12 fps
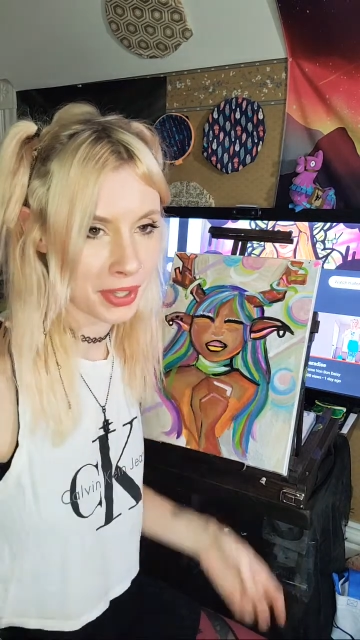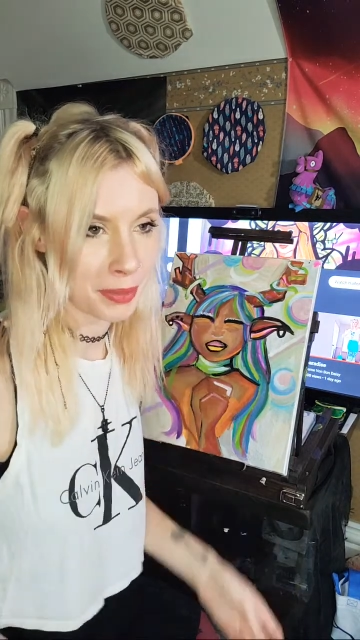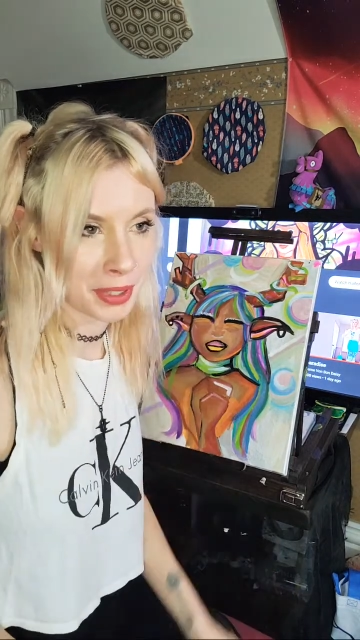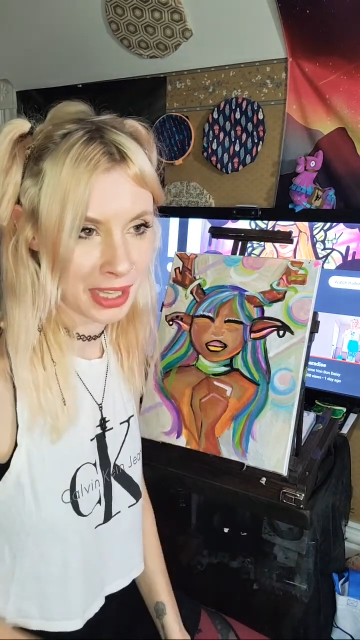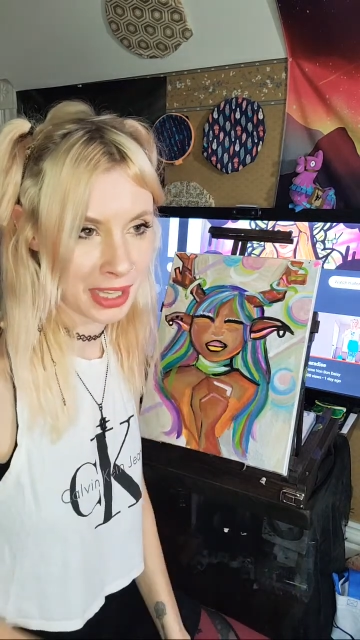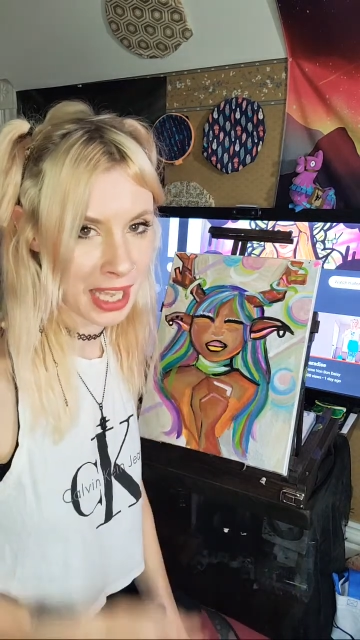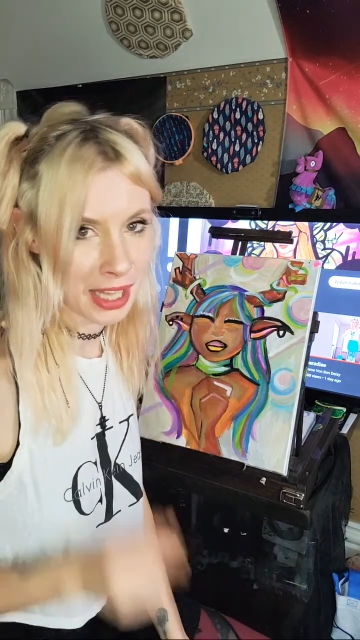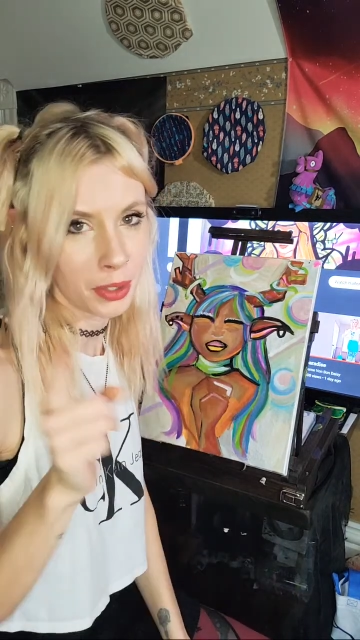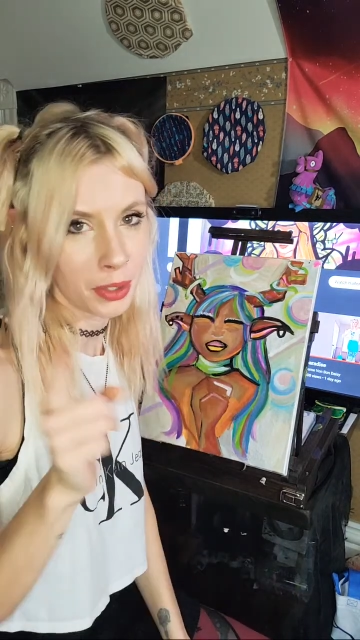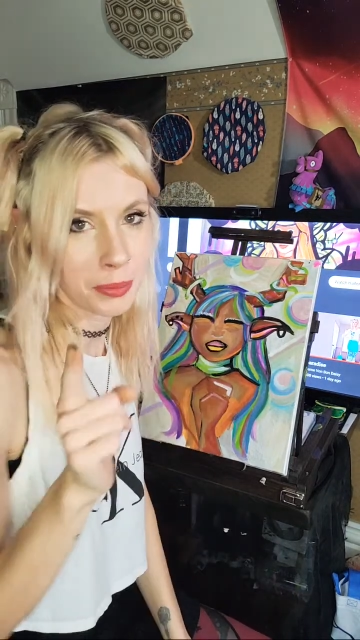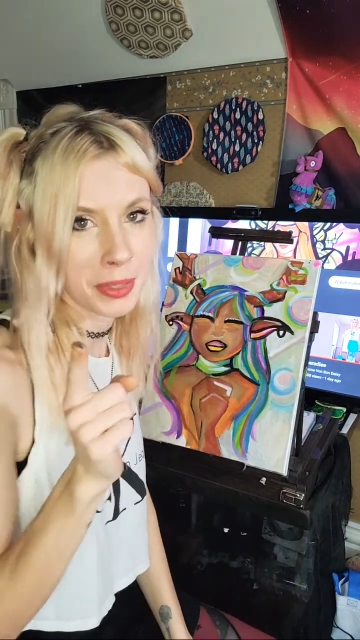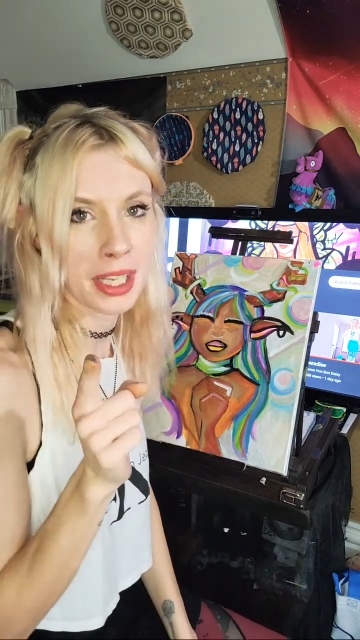But that little
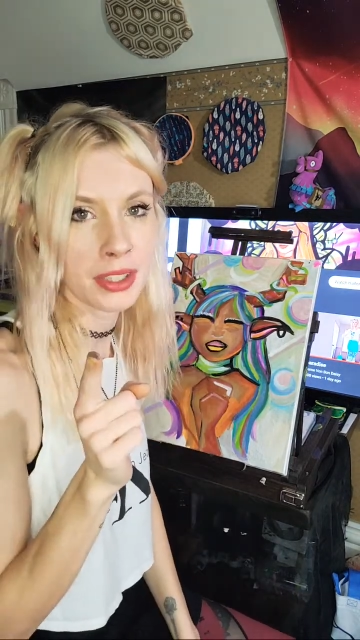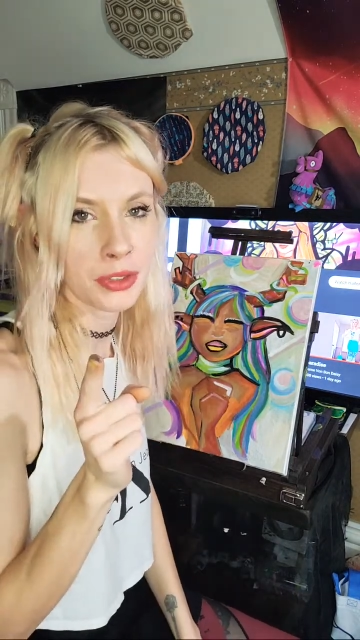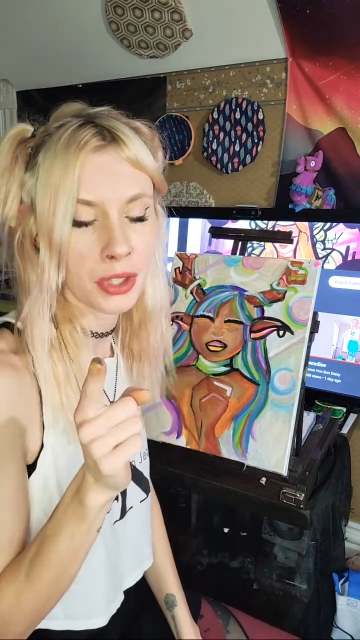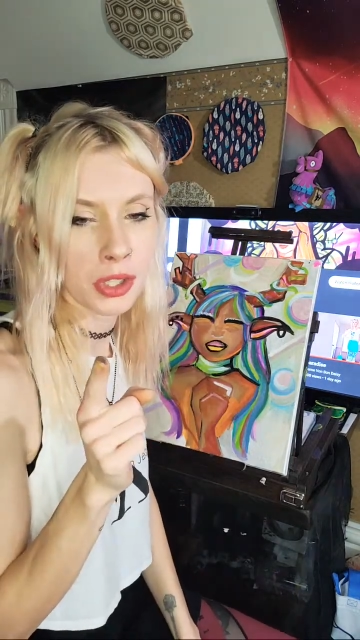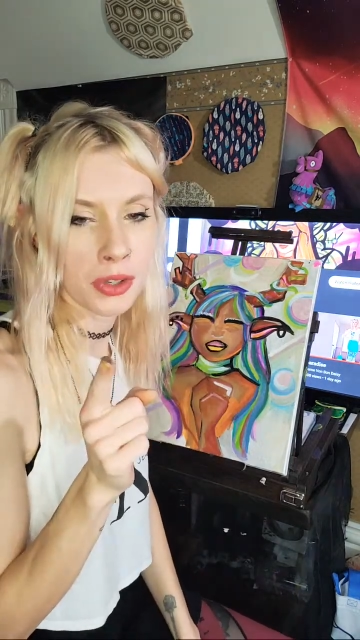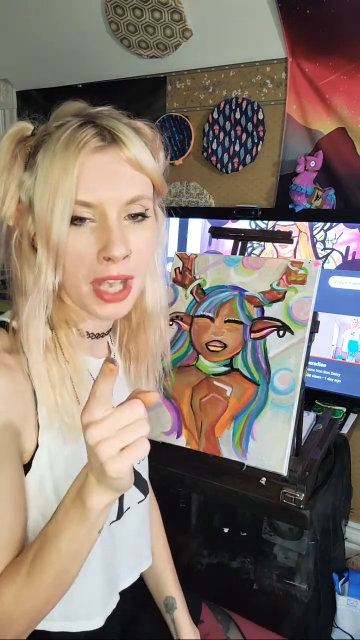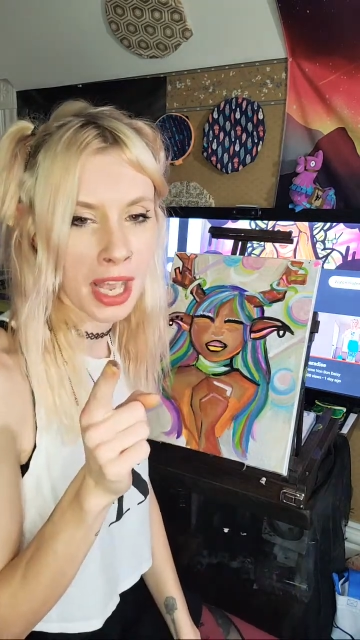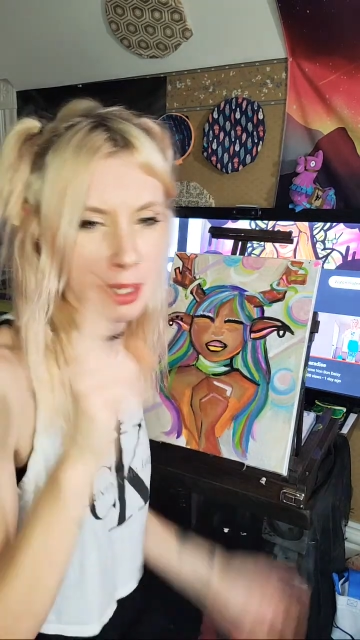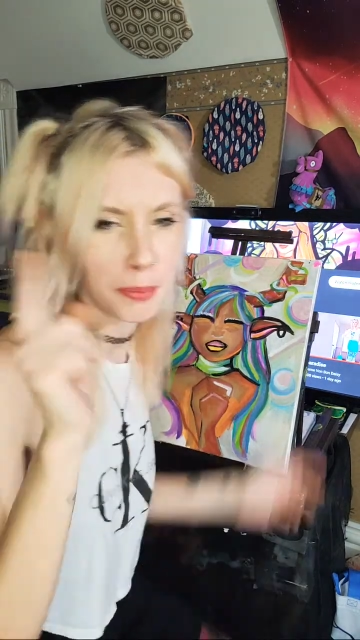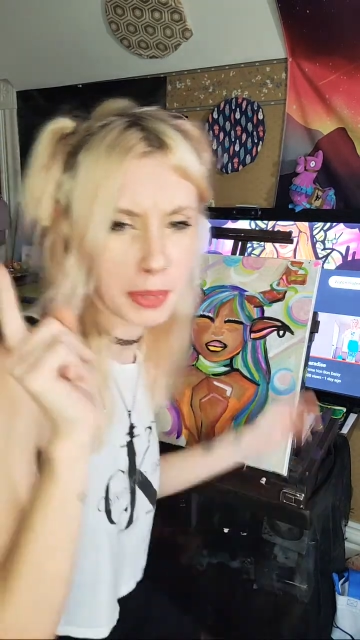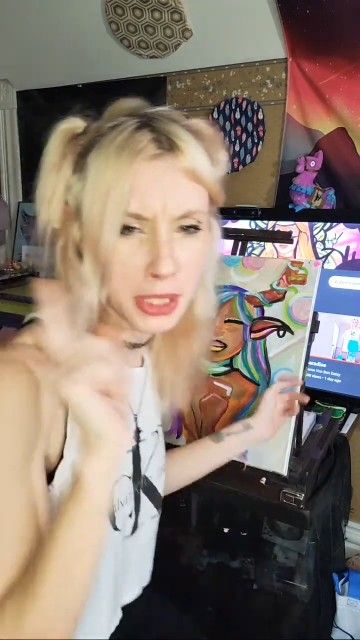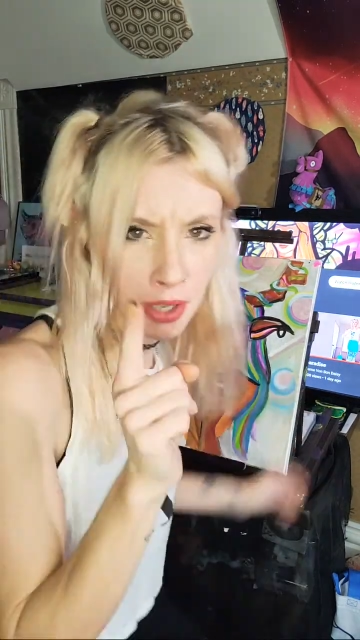bit extra you got, it
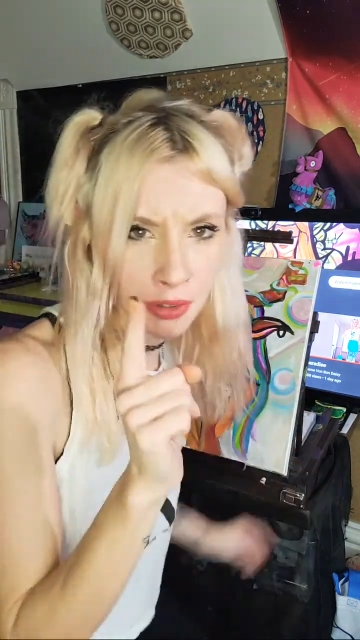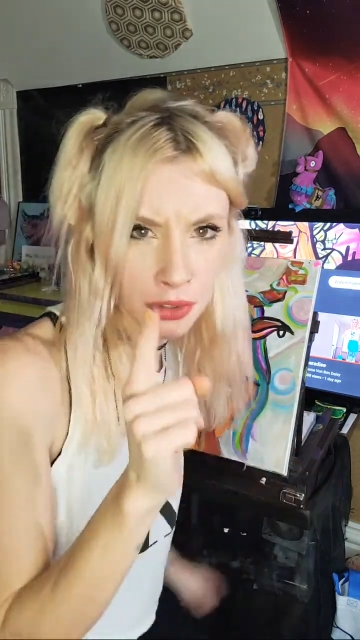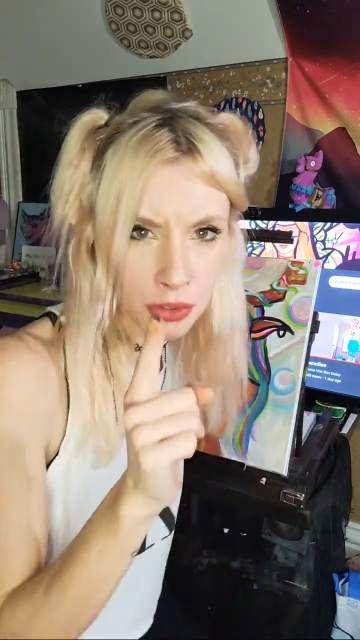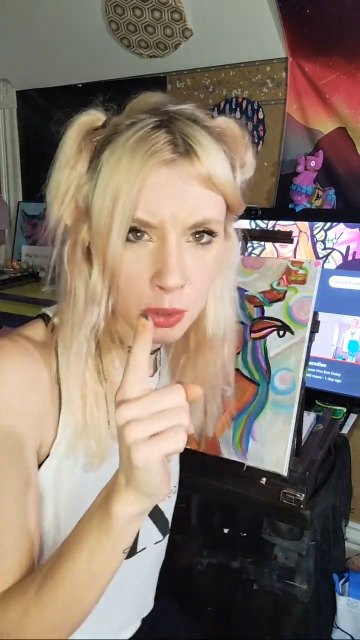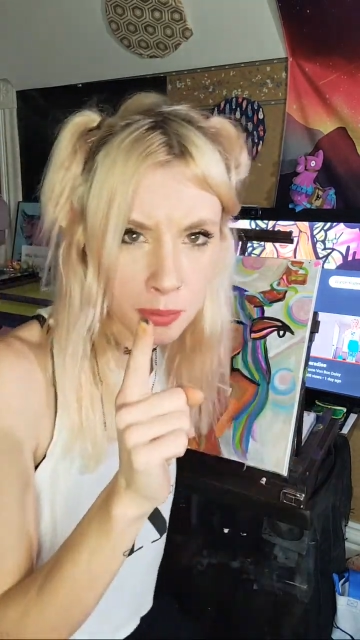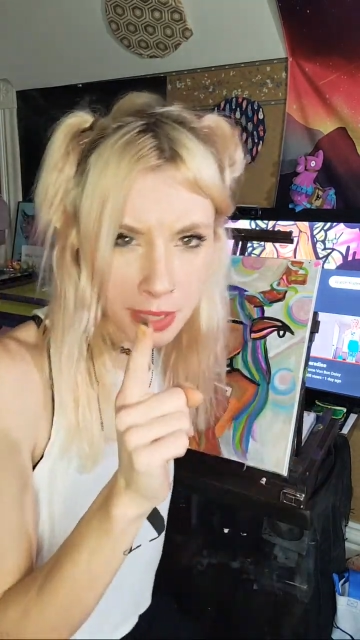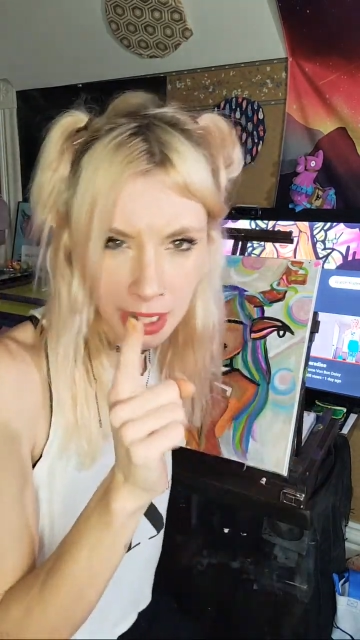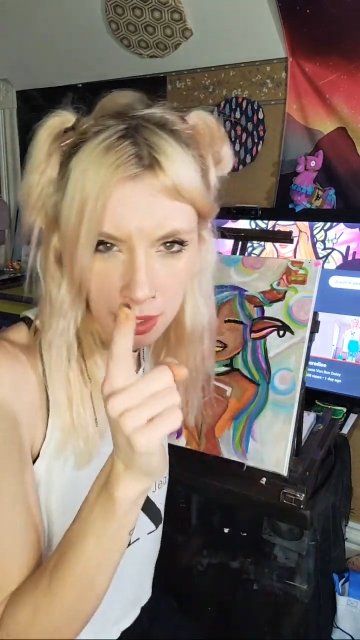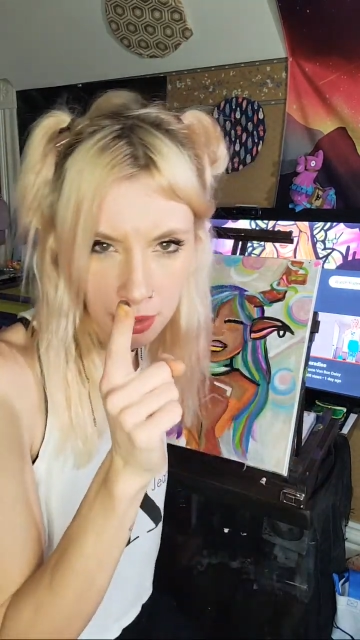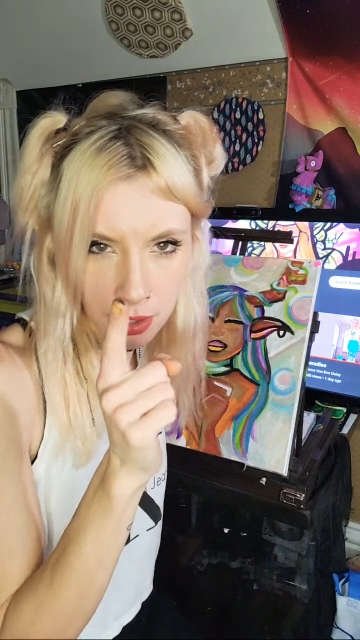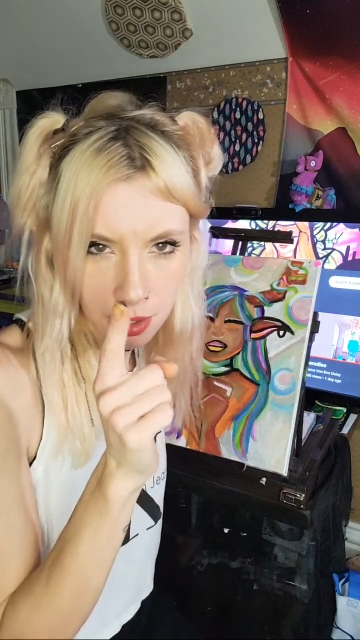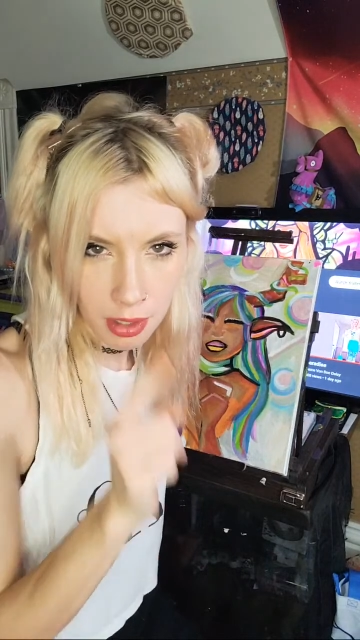belongs to me.
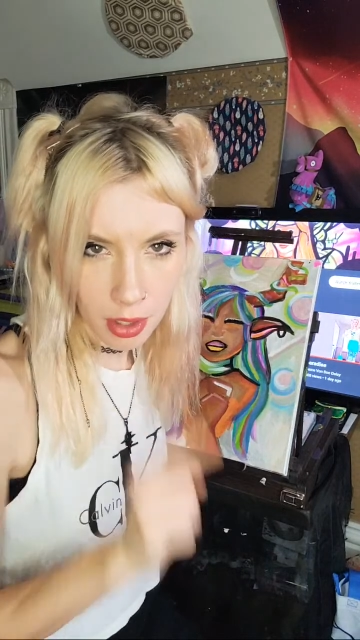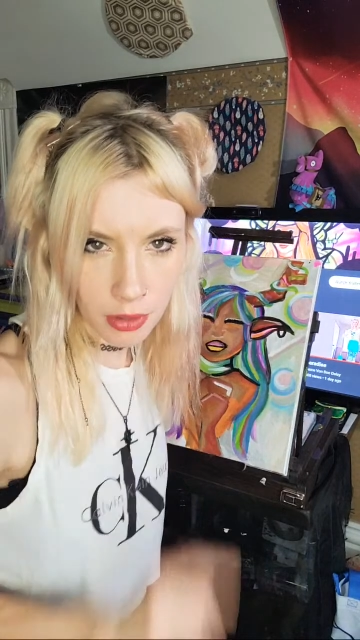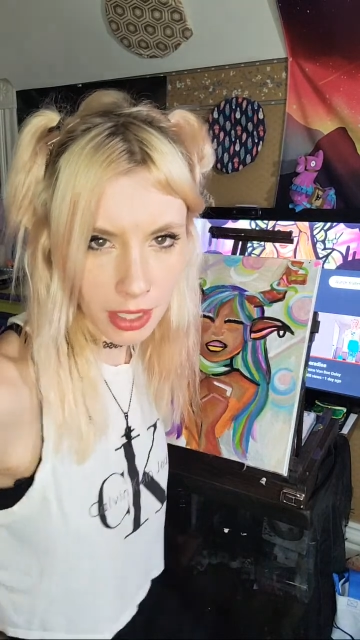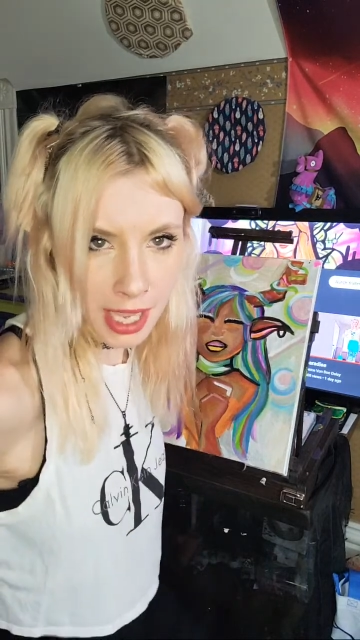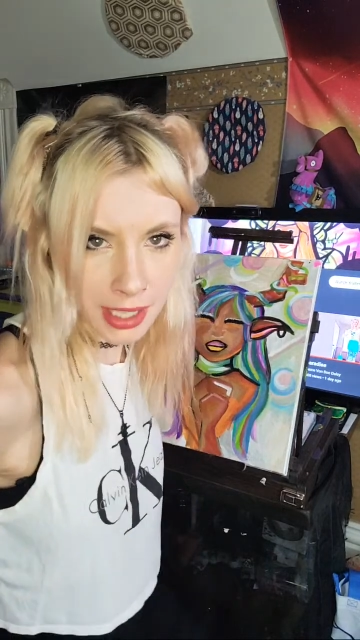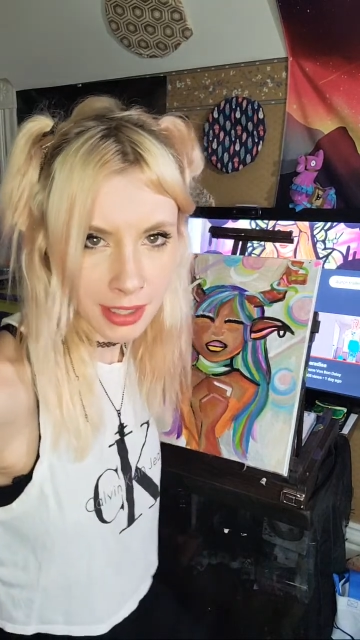Okay?